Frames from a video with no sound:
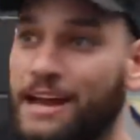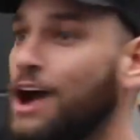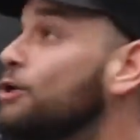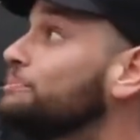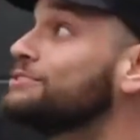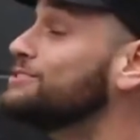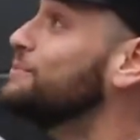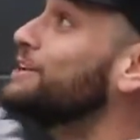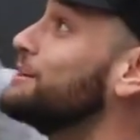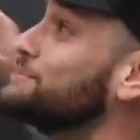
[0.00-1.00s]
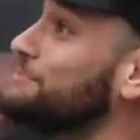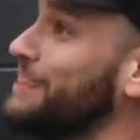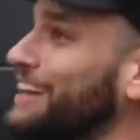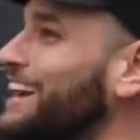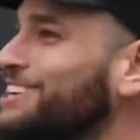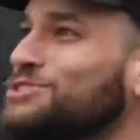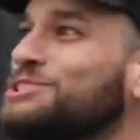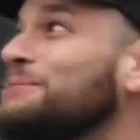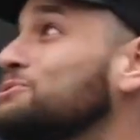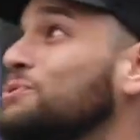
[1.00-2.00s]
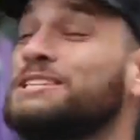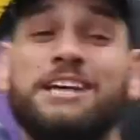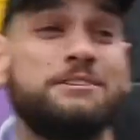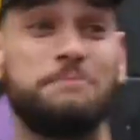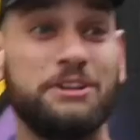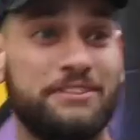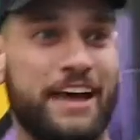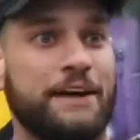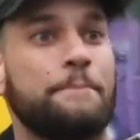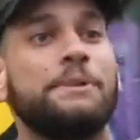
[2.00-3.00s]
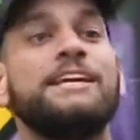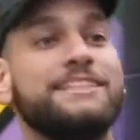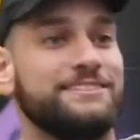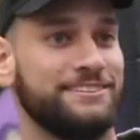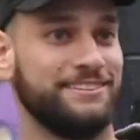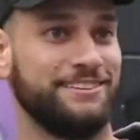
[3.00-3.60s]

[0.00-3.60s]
I hope someone comes up like, I could do something 20 times bigger than that. Please.